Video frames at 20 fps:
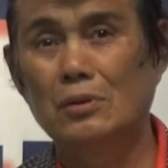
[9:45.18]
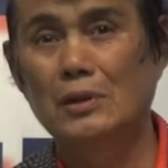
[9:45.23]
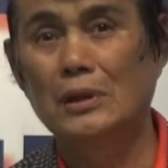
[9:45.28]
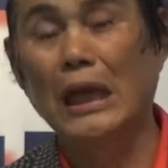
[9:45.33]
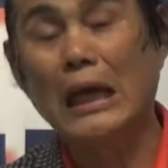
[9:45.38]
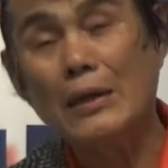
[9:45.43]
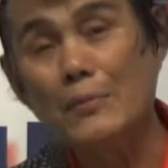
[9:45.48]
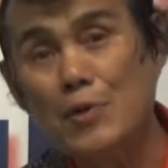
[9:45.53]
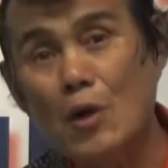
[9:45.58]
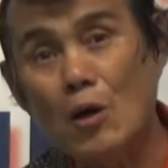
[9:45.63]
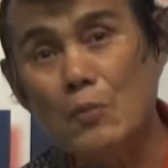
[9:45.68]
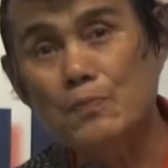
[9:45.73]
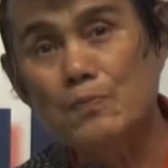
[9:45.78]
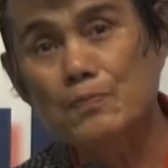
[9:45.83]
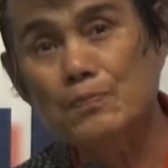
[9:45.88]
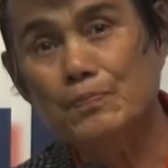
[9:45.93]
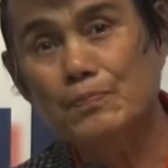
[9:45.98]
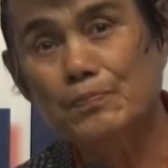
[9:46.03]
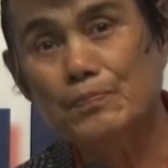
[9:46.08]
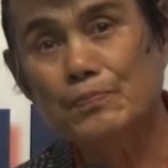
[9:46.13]
gave up
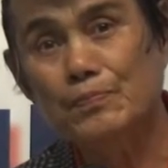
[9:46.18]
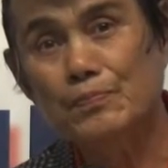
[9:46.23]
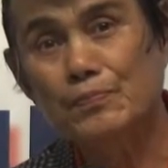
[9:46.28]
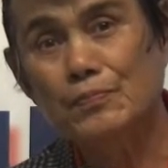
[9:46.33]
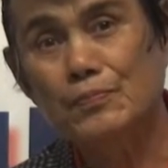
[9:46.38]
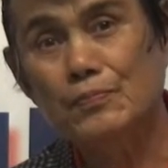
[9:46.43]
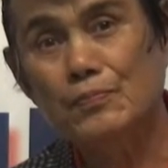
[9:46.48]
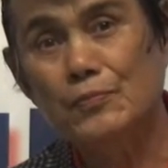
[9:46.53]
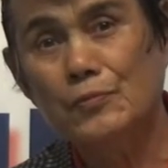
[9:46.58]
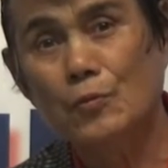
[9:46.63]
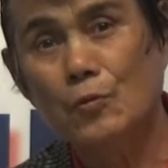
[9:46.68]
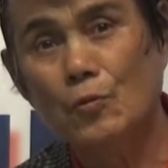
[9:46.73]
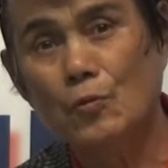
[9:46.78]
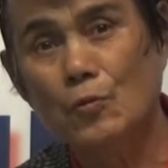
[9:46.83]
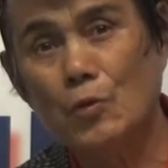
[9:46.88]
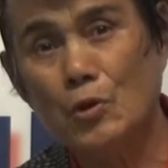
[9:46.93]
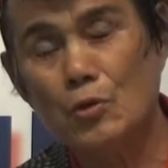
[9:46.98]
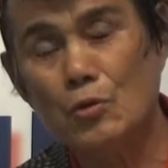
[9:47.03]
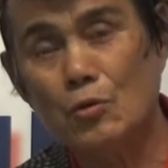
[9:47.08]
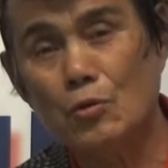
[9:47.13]

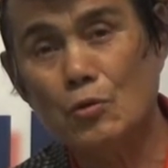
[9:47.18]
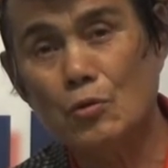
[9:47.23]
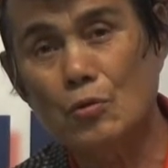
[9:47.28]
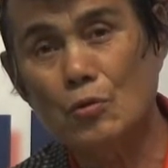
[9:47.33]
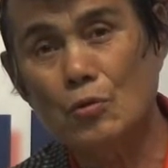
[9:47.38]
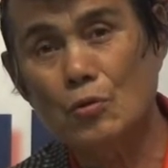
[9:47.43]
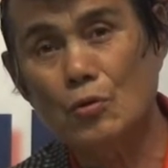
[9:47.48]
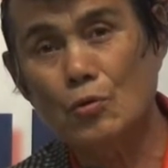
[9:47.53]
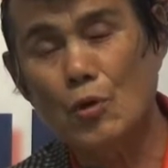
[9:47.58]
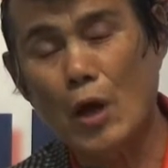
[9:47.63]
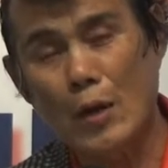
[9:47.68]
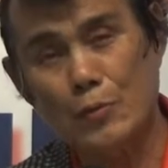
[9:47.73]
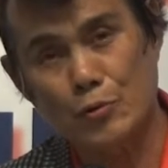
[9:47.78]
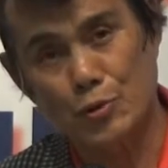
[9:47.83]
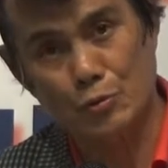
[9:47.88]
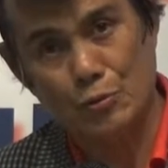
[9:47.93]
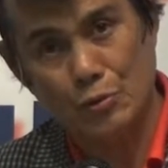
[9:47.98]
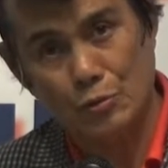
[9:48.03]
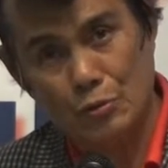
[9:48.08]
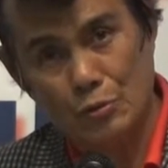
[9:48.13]
what you have
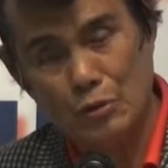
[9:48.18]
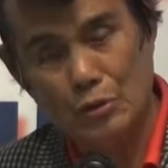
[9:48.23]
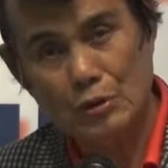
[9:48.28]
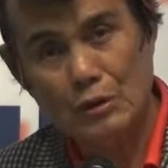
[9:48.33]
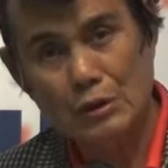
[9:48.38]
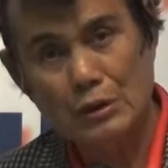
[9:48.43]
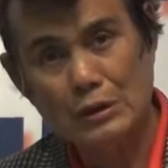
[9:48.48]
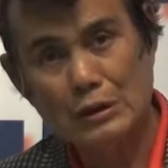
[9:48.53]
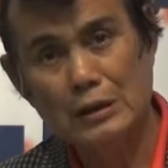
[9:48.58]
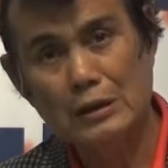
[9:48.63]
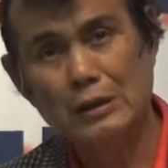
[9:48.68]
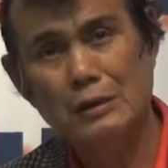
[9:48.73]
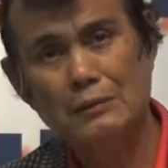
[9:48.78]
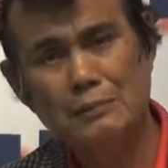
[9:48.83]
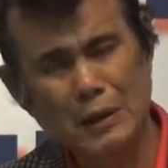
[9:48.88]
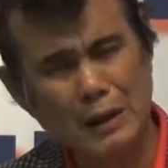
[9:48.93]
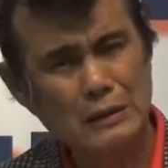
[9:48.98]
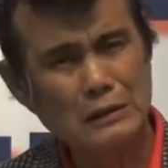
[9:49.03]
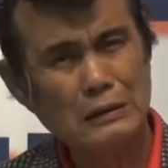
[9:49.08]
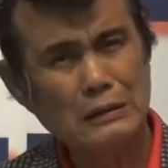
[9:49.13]
to do.
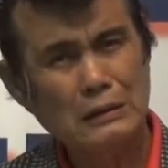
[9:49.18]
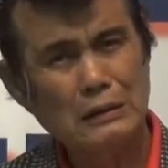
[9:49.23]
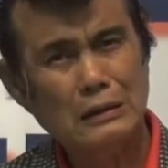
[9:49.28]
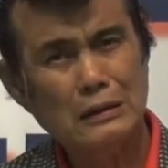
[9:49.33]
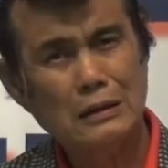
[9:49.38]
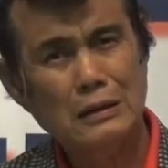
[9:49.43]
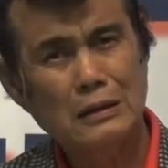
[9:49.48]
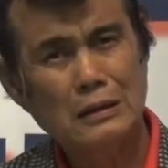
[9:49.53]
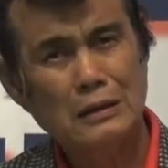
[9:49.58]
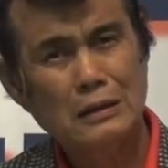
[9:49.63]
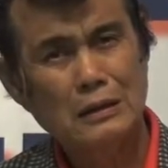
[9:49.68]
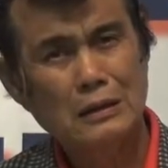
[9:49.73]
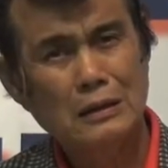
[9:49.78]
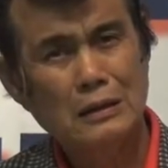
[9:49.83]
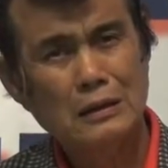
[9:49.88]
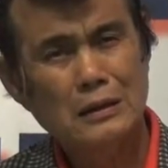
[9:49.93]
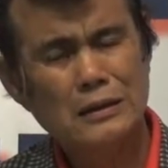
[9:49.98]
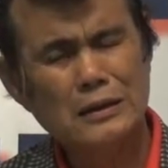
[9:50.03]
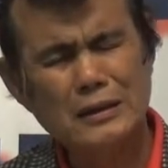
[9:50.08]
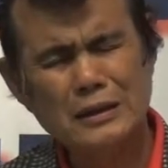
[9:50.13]
But
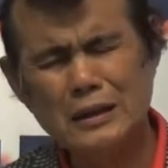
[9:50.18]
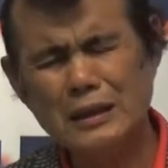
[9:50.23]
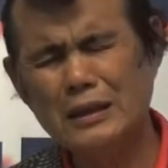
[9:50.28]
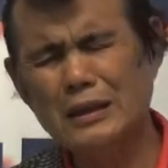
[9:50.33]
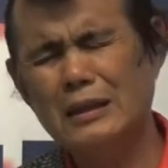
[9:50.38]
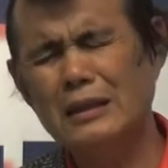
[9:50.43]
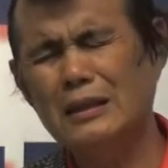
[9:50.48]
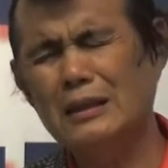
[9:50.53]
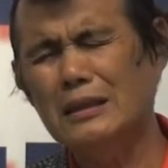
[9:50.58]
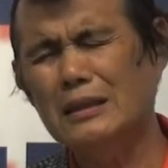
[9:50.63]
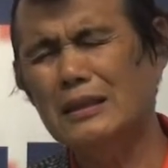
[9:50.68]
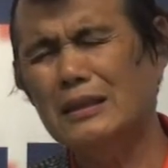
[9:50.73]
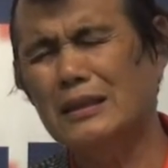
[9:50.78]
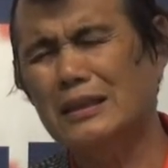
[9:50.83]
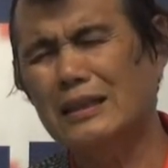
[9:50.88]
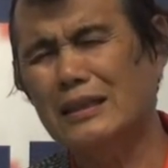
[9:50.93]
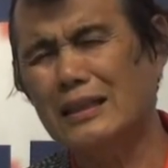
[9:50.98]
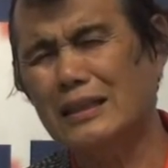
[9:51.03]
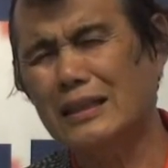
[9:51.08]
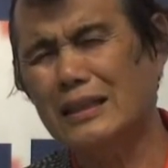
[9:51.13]
still,
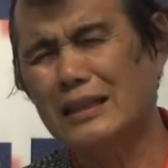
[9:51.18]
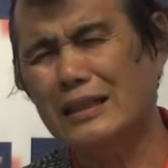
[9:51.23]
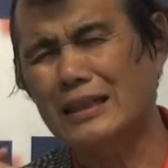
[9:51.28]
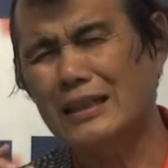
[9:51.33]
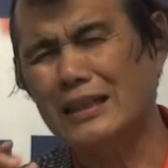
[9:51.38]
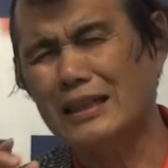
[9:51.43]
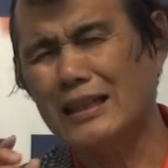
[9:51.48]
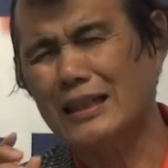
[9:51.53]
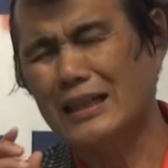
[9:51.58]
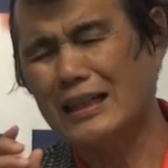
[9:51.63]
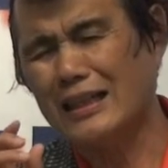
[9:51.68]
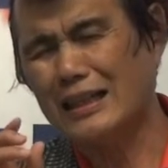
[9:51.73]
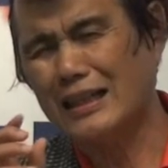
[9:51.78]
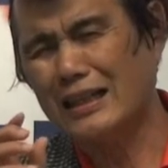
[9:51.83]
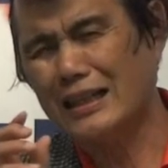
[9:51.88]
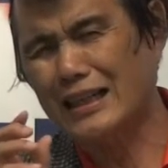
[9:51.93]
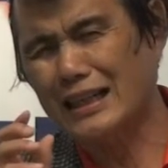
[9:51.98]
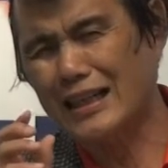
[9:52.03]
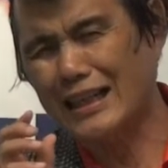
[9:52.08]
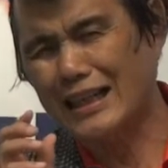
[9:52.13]

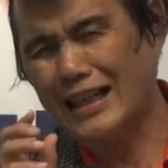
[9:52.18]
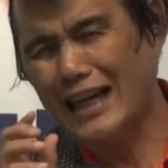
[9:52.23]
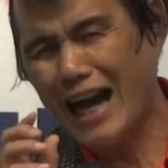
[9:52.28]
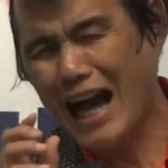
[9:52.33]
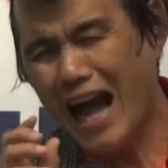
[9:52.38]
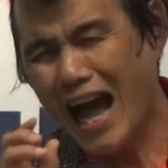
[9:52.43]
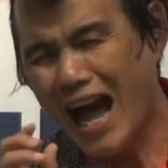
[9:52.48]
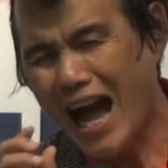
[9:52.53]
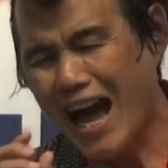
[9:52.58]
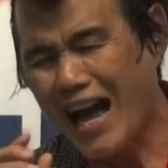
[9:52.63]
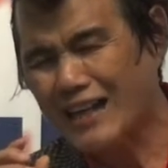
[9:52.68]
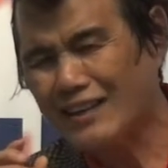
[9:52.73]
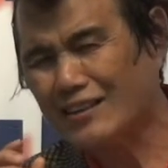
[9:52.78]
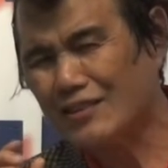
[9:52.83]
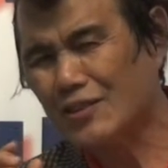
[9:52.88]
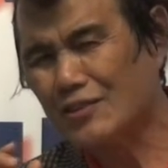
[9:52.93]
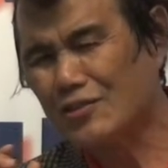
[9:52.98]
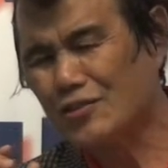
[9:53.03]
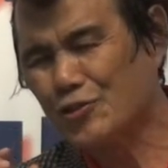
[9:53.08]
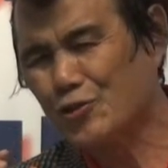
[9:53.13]

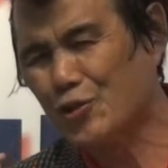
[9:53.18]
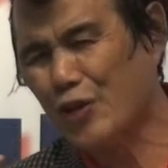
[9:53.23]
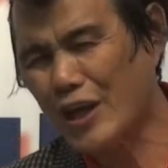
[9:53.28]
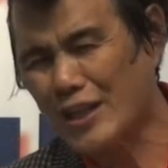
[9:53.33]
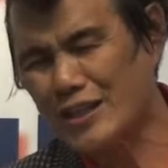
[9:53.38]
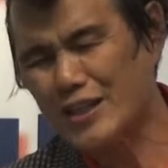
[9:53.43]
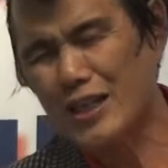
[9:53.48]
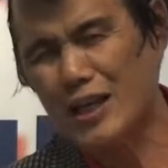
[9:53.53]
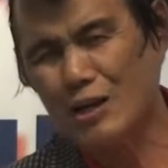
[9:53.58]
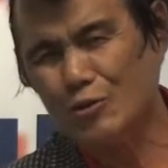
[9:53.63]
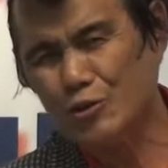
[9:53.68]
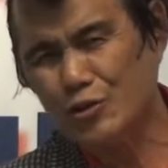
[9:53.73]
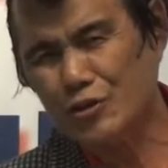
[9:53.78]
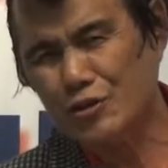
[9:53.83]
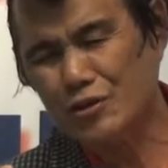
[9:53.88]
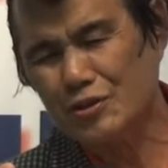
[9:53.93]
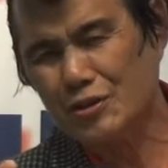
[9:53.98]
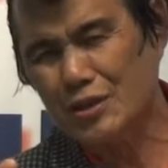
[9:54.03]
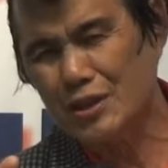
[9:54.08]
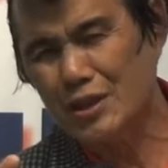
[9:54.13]
God stretch out
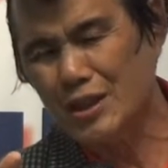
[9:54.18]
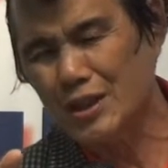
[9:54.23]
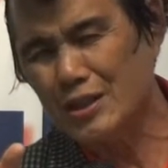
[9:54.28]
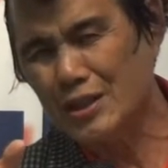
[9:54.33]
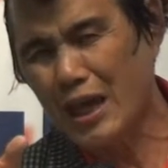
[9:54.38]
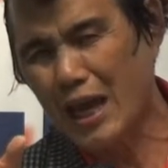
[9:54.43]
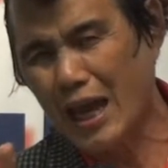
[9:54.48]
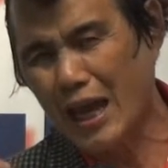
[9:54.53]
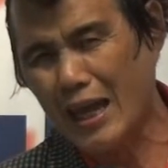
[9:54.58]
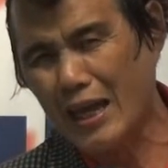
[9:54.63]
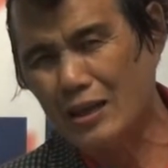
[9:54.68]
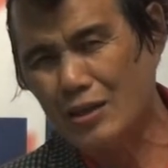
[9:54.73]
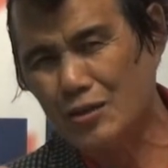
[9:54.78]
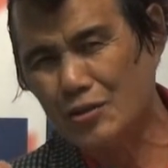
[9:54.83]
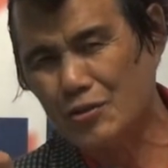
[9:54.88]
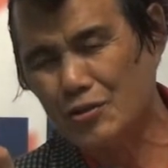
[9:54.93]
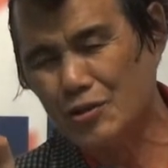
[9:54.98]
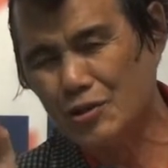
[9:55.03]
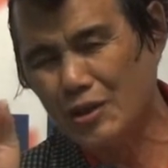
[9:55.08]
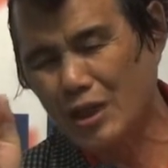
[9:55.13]
His
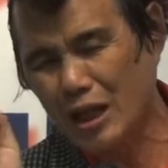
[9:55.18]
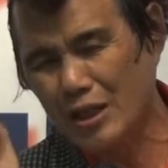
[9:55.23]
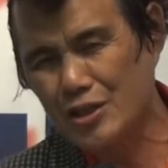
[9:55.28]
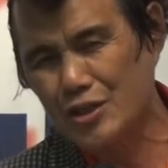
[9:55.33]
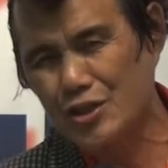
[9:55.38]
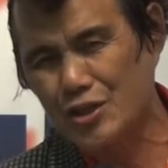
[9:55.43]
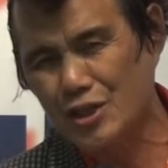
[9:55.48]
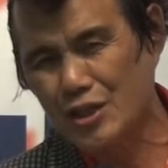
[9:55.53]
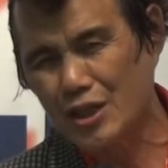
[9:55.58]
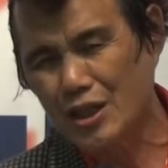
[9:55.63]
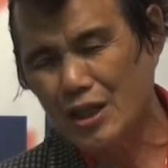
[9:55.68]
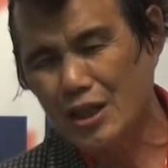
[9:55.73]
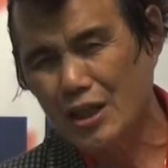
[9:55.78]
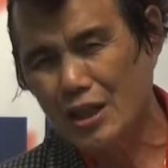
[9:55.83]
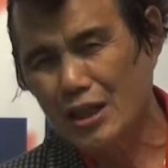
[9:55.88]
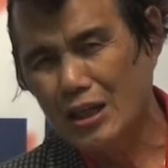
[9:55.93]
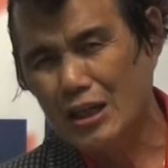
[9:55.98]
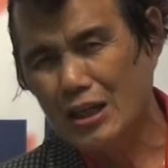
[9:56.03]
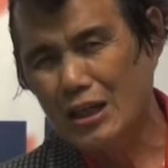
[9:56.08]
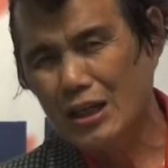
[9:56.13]
hand to touch
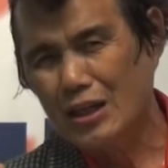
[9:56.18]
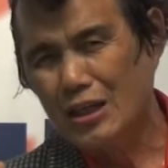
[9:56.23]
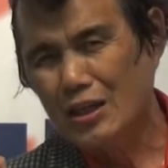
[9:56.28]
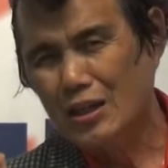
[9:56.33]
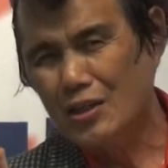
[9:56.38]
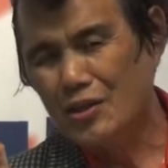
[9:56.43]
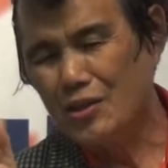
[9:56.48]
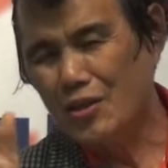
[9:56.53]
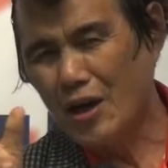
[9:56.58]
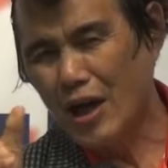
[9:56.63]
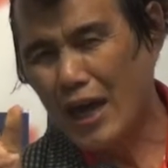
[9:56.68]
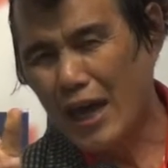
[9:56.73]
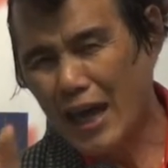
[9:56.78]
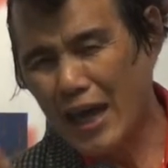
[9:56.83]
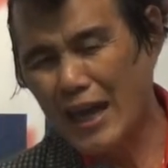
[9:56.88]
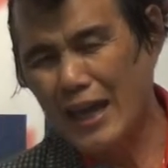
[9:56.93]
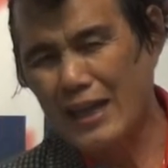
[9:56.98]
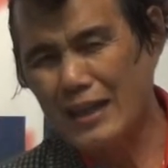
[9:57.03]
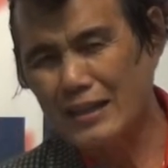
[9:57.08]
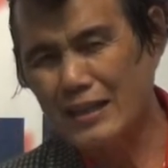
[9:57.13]
your
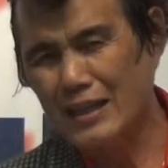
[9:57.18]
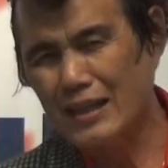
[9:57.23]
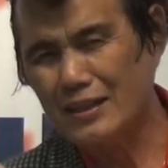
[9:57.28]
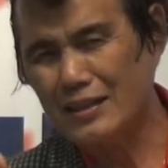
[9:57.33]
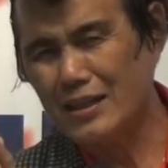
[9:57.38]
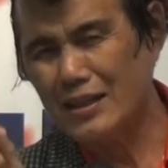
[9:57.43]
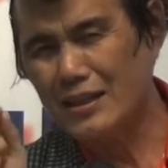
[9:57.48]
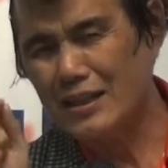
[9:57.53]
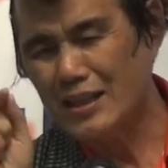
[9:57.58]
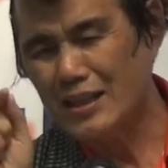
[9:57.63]
hand, and